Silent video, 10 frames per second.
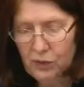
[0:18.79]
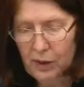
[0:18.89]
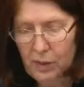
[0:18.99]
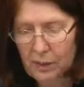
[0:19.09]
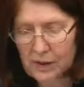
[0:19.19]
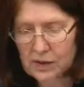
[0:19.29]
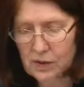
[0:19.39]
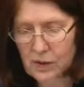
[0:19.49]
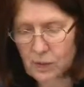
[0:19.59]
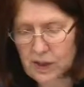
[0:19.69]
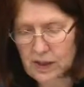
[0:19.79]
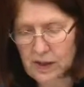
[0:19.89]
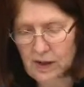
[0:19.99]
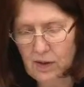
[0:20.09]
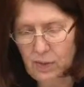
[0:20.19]
the amendment so that we can
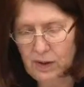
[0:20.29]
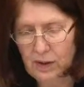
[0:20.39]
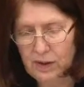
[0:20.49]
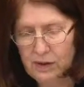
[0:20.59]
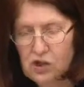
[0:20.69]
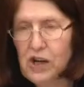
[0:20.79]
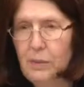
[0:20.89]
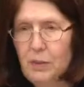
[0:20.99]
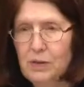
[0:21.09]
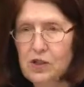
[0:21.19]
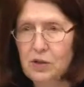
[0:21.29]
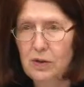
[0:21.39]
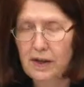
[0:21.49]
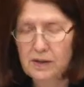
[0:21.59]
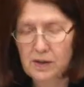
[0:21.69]
get the bill in the shape in which you'd
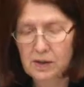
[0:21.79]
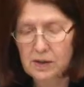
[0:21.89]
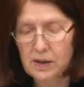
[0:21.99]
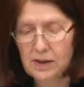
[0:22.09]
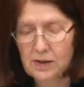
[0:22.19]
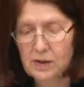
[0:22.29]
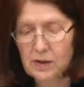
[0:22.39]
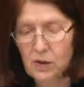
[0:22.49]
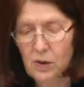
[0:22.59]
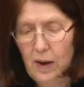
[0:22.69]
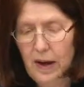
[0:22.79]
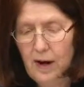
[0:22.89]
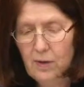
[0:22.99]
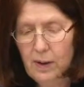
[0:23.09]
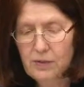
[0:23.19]
like to discuss it. So
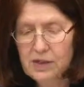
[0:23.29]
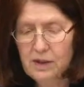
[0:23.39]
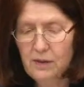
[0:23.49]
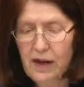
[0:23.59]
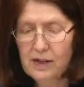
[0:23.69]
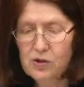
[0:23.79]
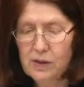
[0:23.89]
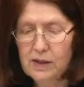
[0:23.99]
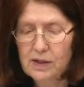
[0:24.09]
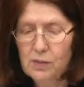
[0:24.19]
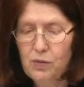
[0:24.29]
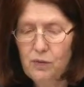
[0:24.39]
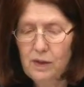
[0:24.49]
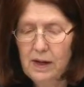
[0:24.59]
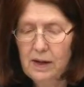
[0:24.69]
Representative Cantrell is
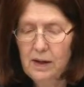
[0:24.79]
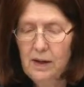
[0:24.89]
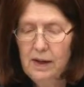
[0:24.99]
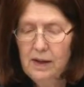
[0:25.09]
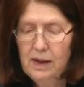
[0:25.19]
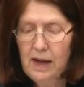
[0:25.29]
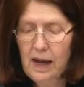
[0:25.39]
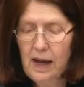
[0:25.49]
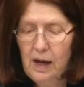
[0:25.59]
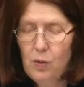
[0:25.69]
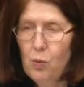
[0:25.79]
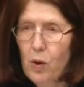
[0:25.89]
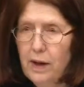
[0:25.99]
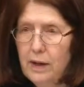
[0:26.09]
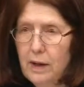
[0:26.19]
moving the
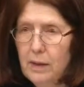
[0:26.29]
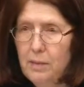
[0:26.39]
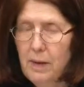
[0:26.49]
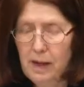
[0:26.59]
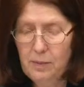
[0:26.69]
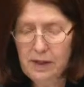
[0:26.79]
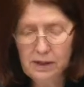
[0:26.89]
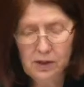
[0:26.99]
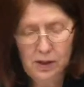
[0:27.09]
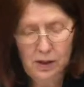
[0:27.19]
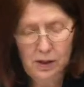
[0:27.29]
A1 amendment.